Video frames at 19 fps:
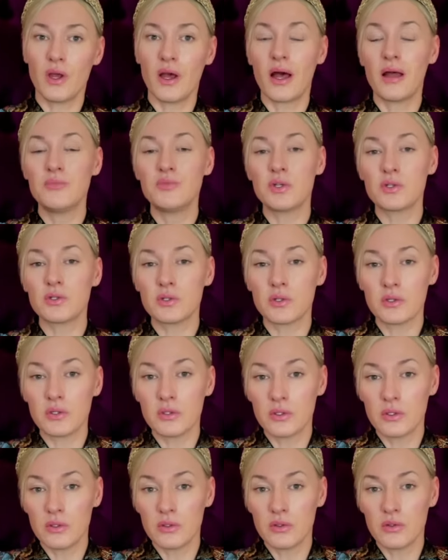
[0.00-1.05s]
I'm just
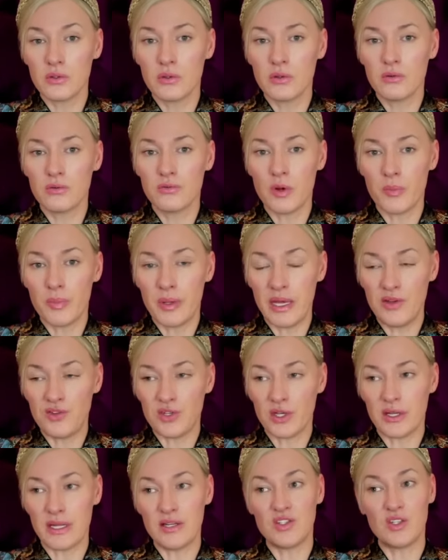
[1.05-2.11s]

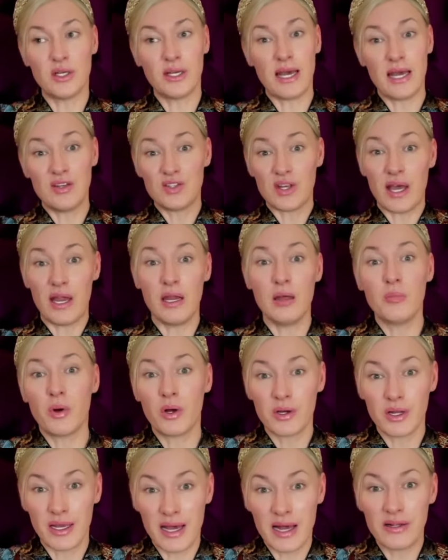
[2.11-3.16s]
repeating this in case
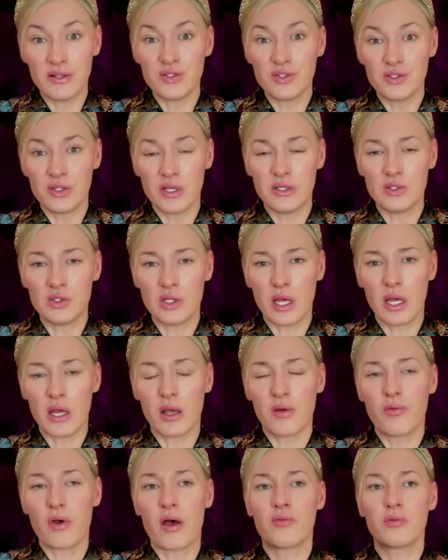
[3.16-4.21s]
anybody else is
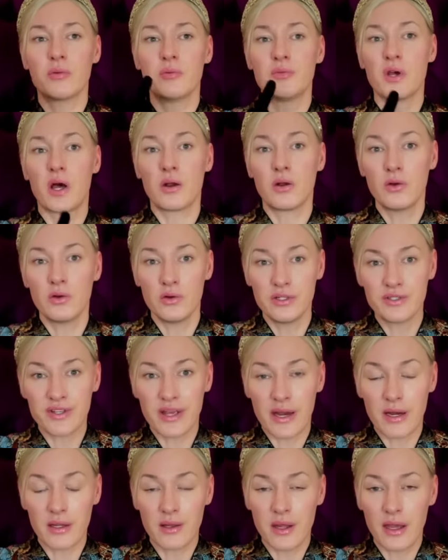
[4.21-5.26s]
thinking of having them done or is
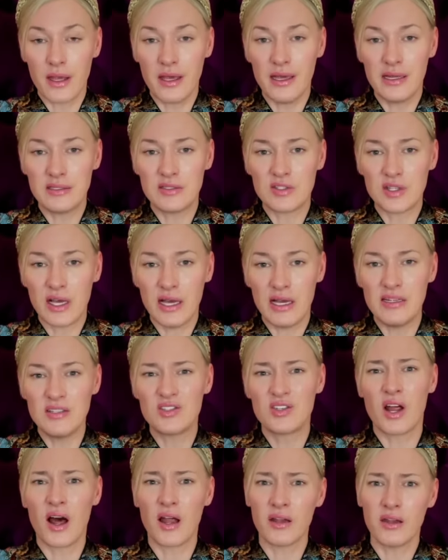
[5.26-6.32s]
getting their kids' ears
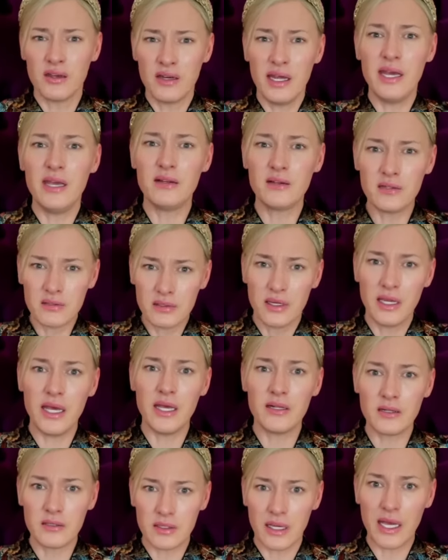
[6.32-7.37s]
done. Needle,
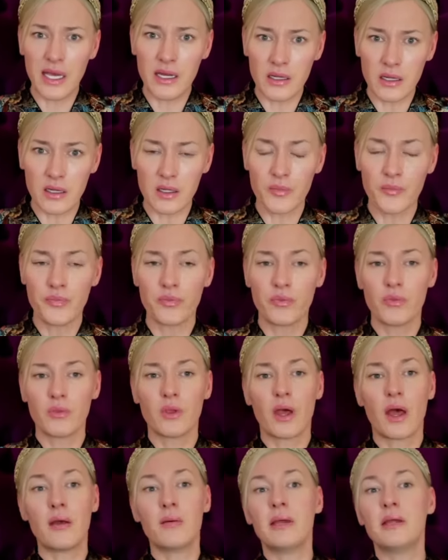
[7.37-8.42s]
needle, needle.
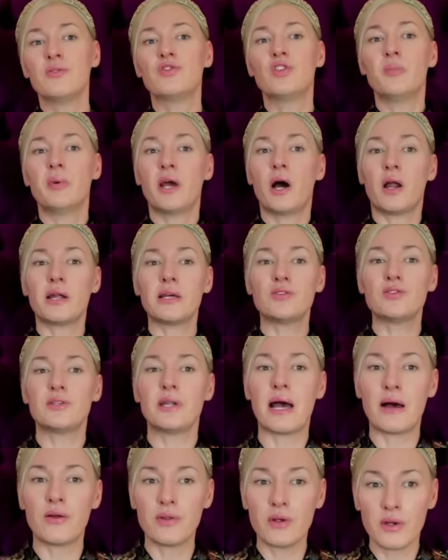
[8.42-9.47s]
I mean, to be honest,
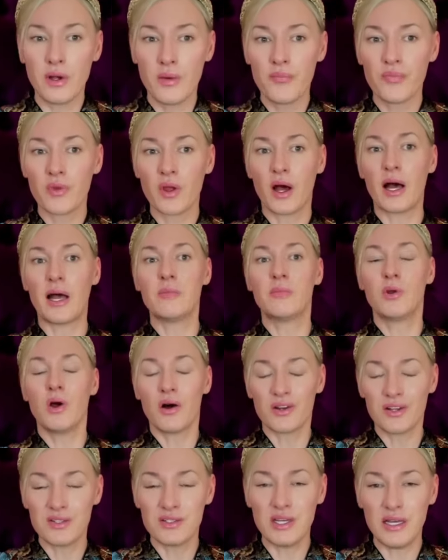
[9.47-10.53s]
now that I'm
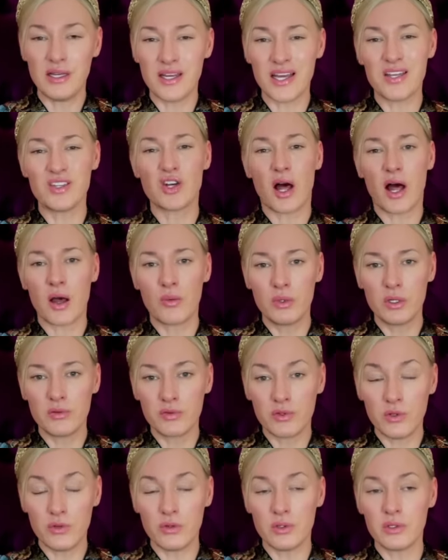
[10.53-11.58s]
not a teenager, I would have
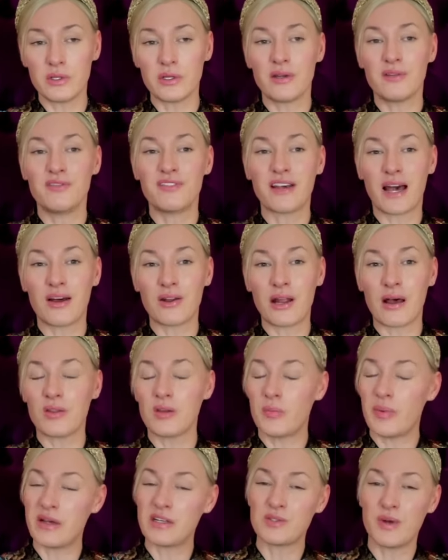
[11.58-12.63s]
Googled it and found out
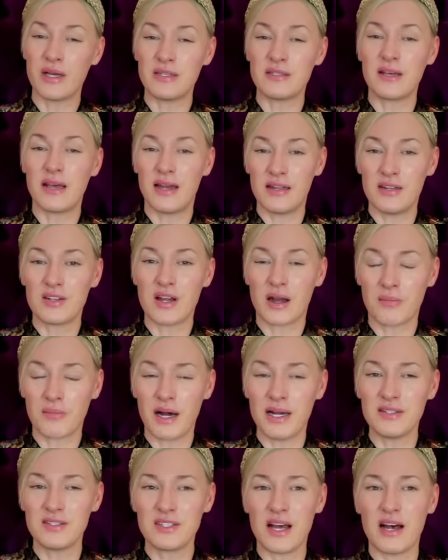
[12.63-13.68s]
the best way to get it done
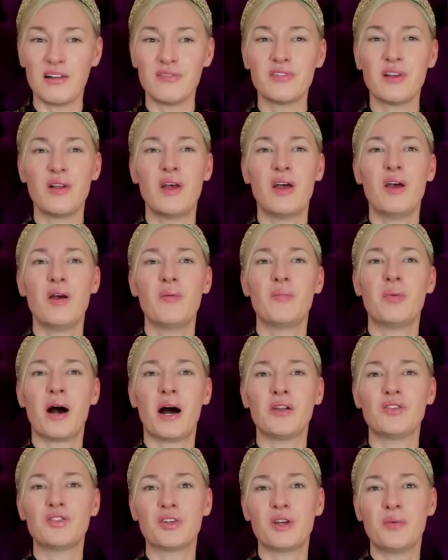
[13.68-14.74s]
myself.
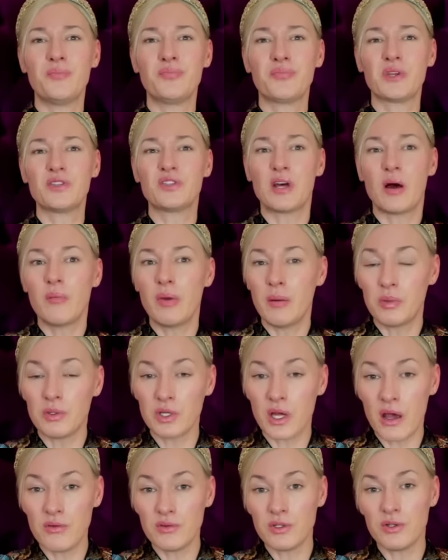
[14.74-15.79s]
But some people
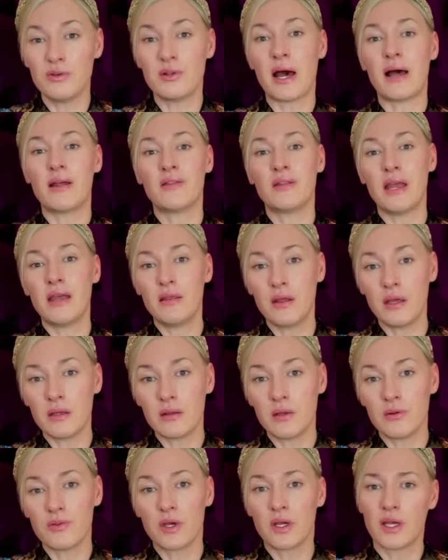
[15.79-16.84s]
don't do that and they think
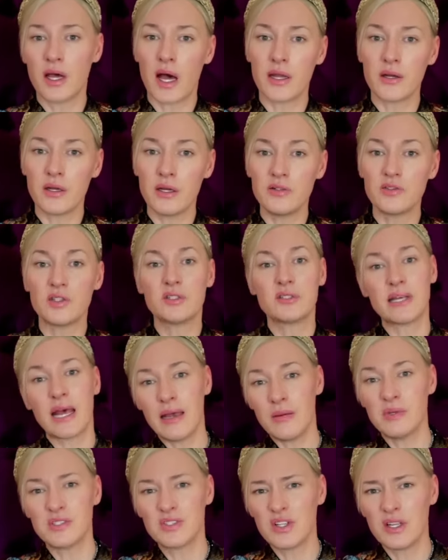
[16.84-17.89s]
that the gun is the
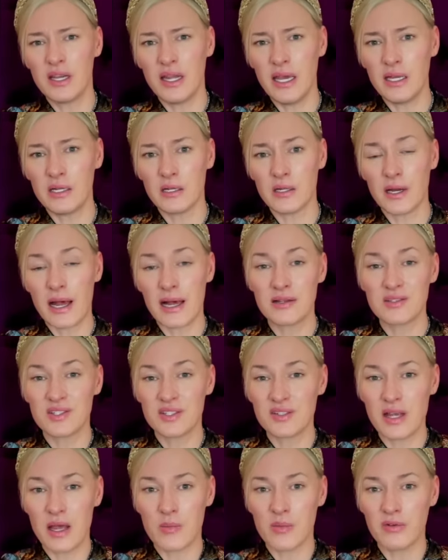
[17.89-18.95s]
same as the needle it has the
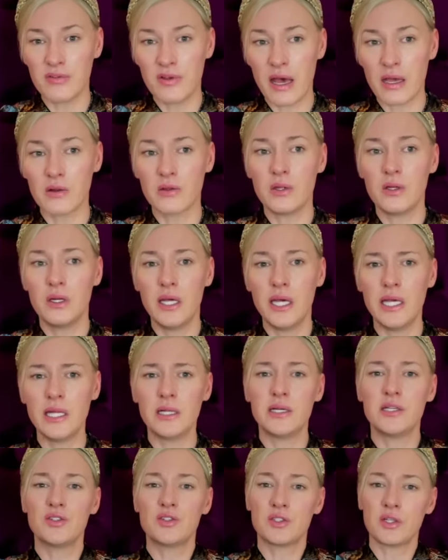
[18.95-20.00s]
same effect the needle
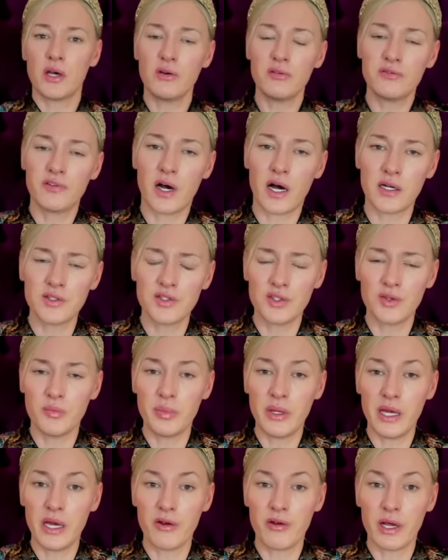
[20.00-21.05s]
is so far
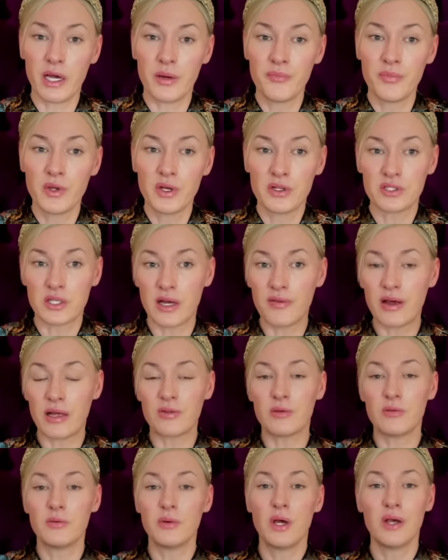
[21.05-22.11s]
superior because i've
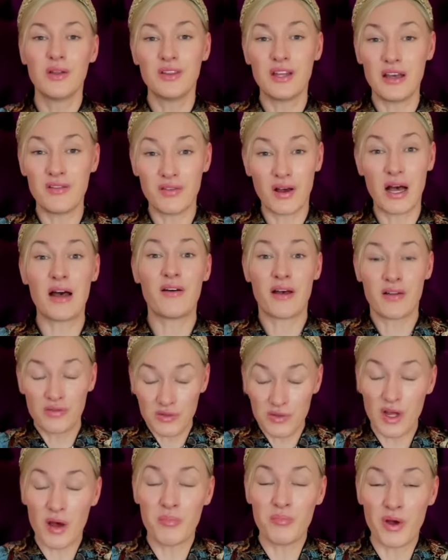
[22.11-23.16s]
had i've had
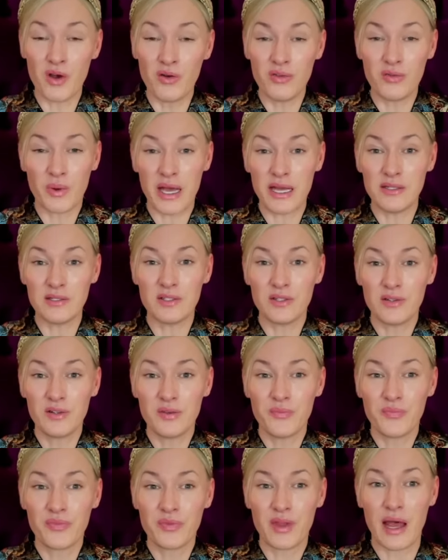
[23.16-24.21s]
them done both ways
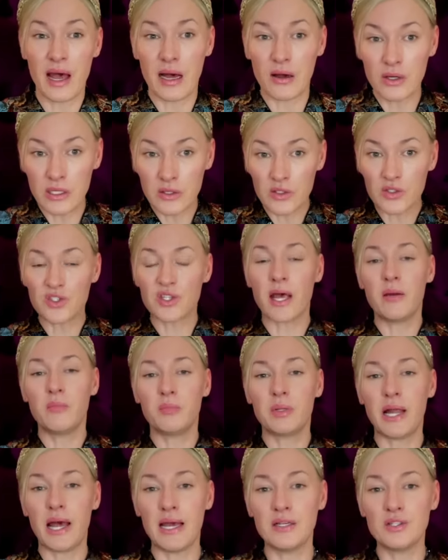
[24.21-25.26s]
now in the same
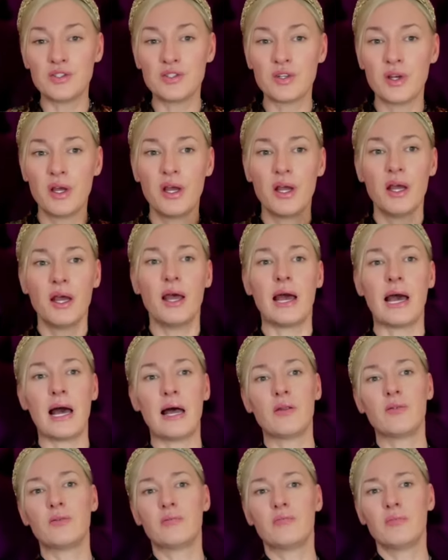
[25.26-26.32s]
place
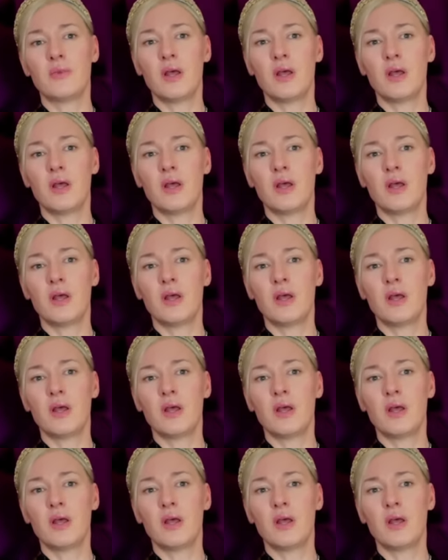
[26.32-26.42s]
and